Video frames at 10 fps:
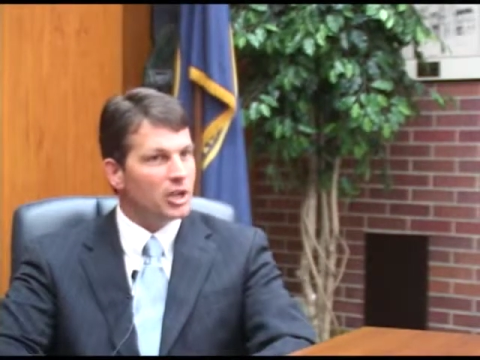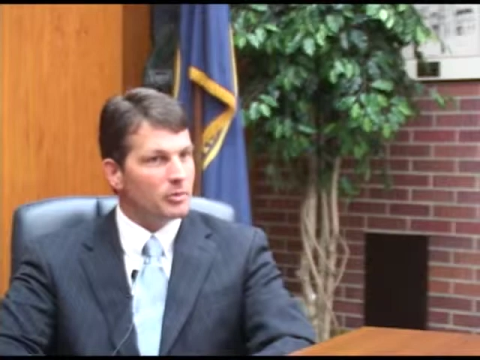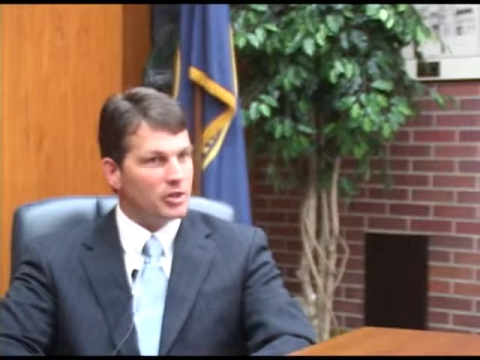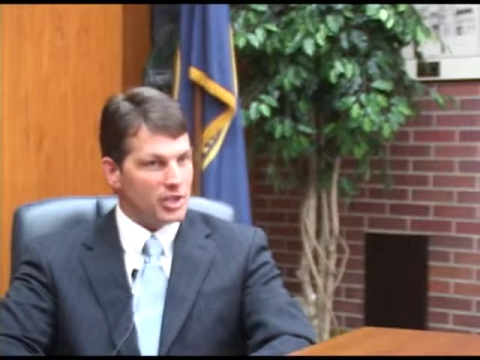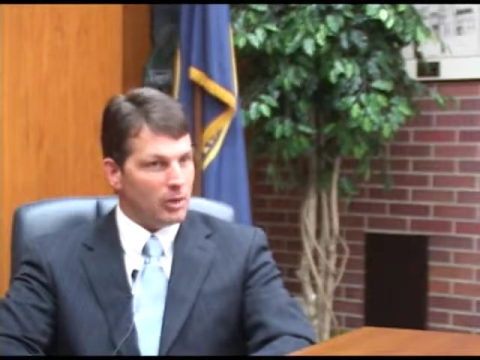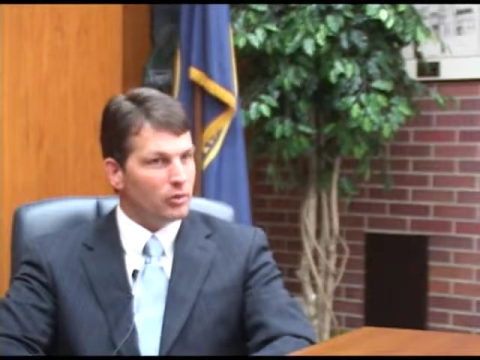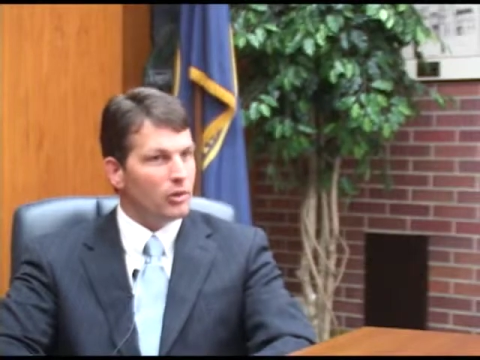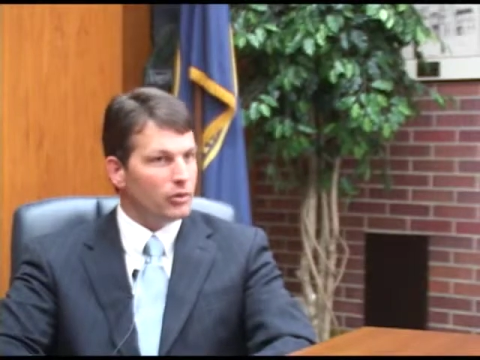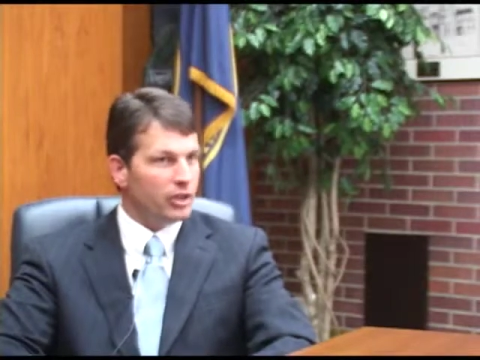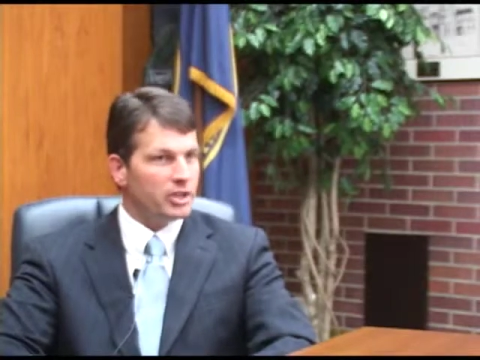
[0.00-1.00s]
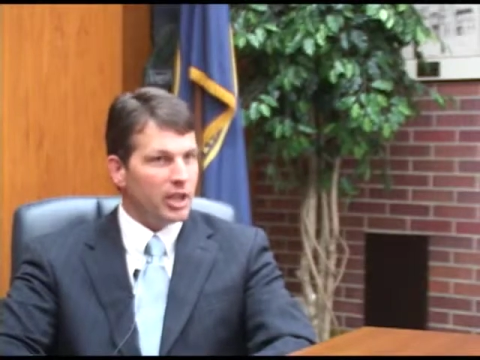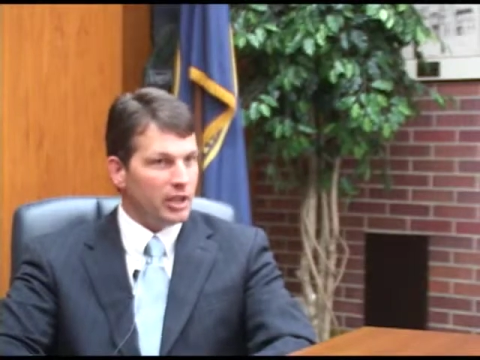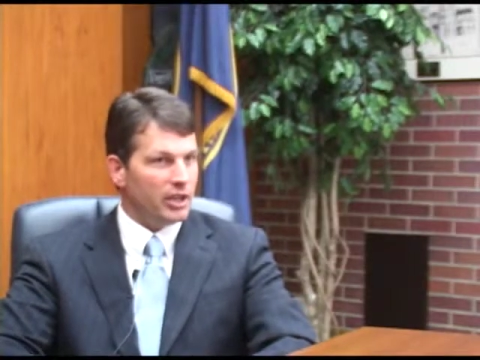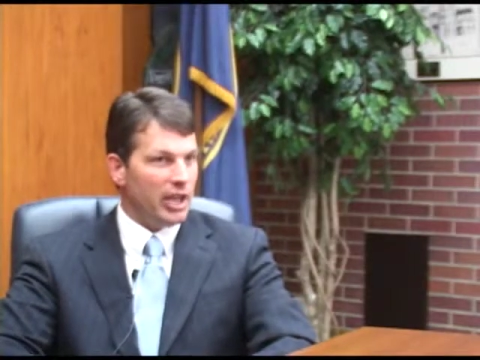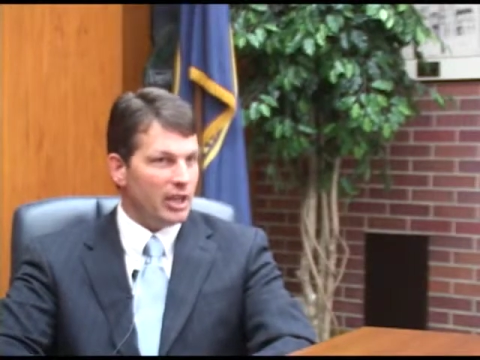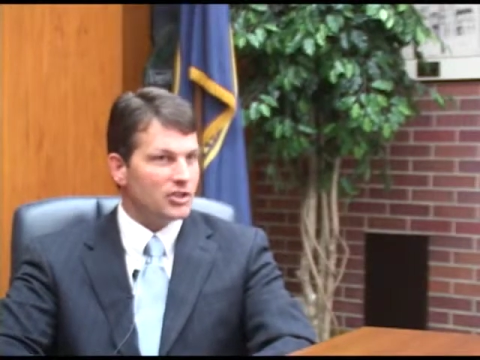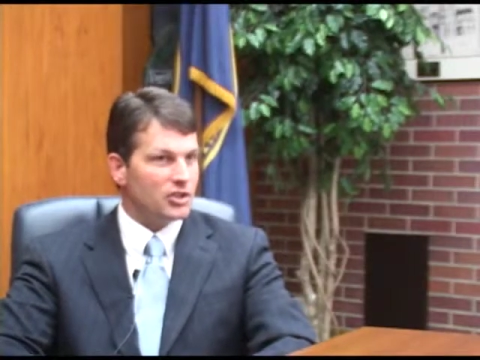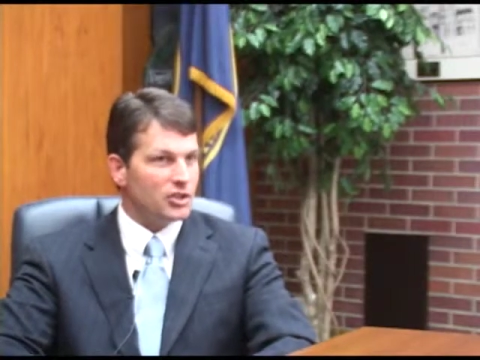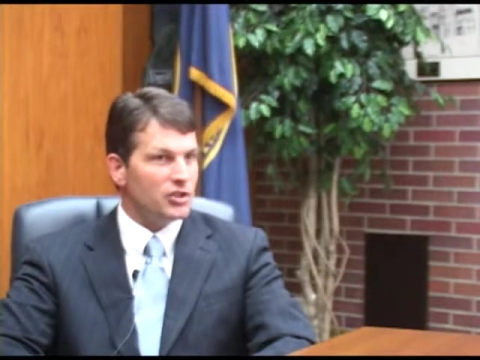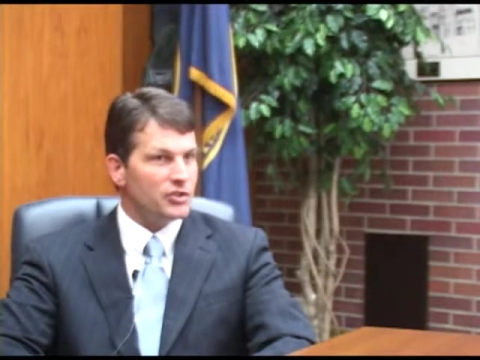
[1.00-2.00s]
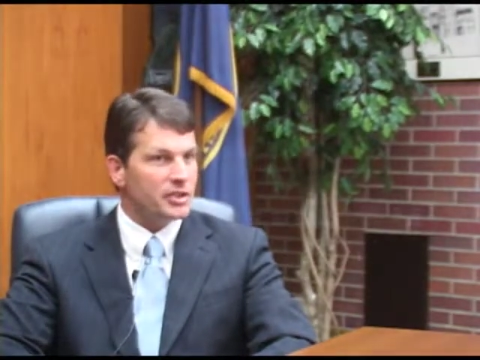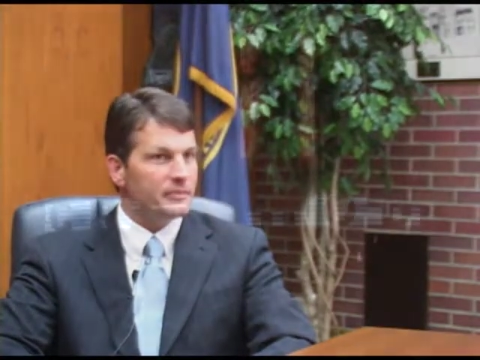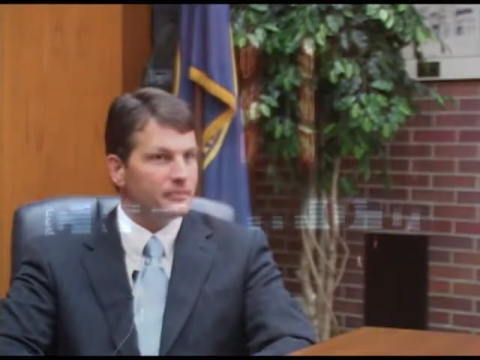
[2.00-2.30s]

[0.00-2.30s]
because that will only enhance its use.